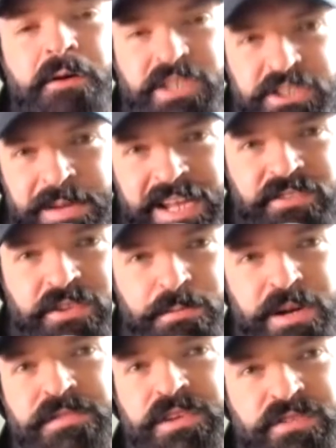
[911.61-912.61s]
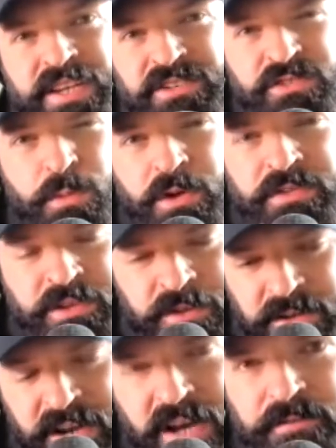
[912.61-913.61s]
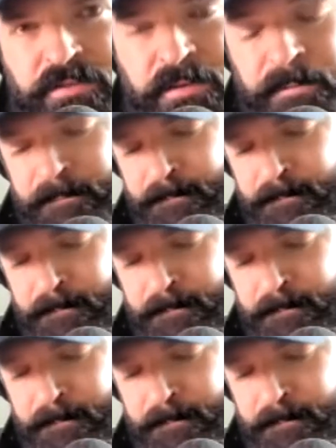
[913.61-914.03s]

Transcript: which means means the previous thing just wasn't good enough.